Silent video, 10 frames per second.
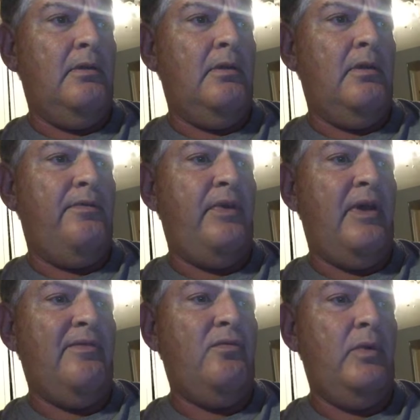If you
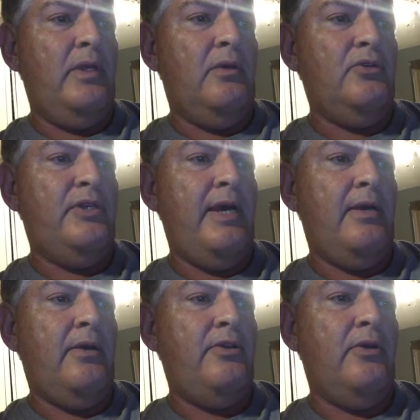have Windows 10
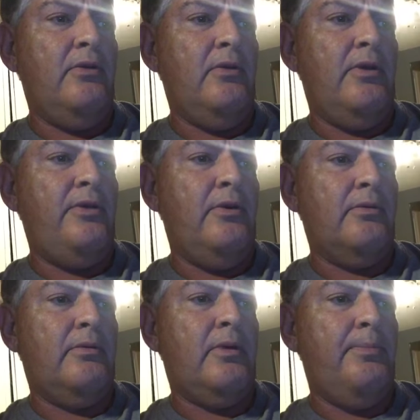on your
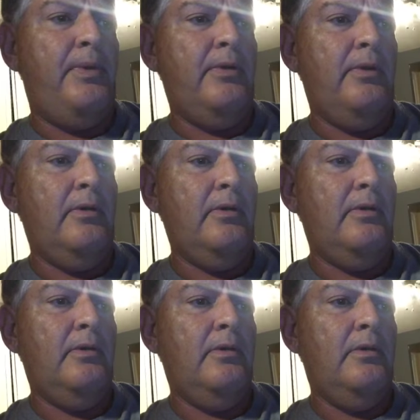computer,
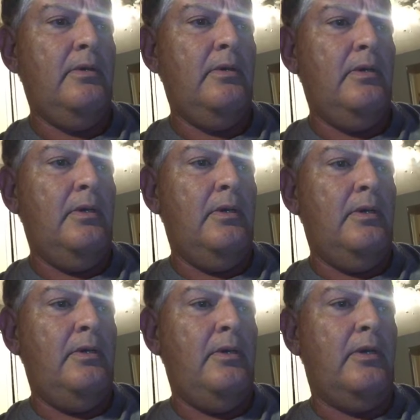
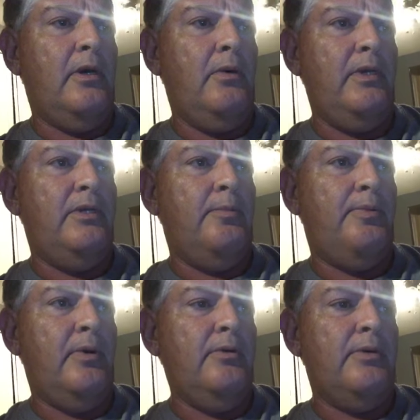you go into
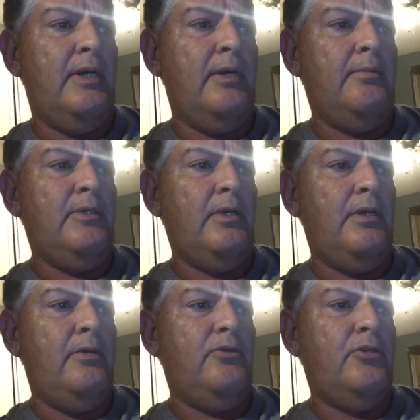programs and
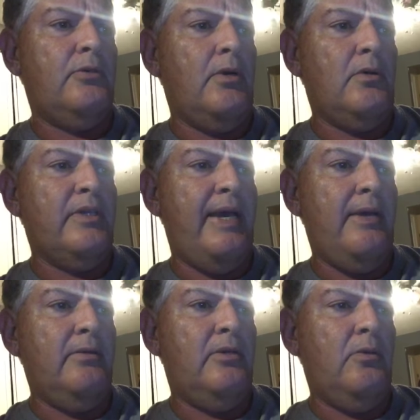you scroll
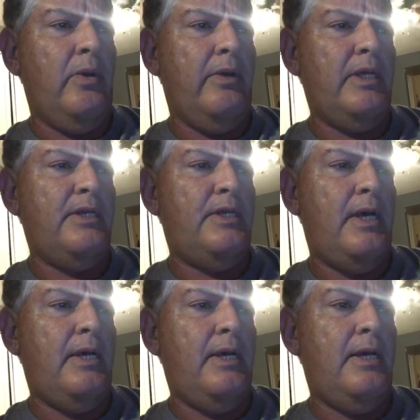down to where it
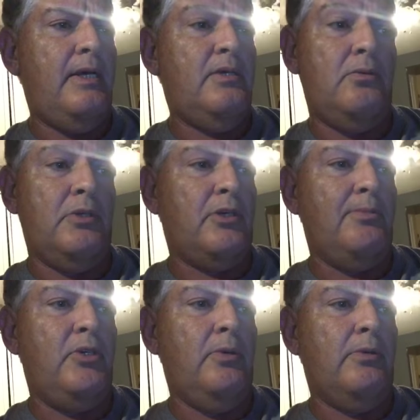says, which I'm
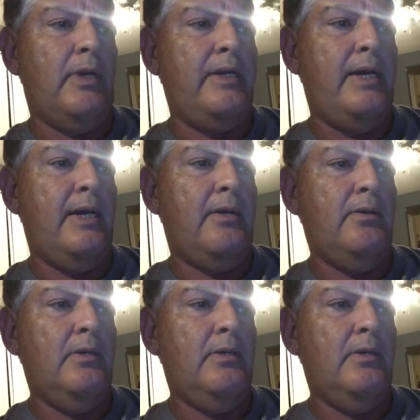doing right now,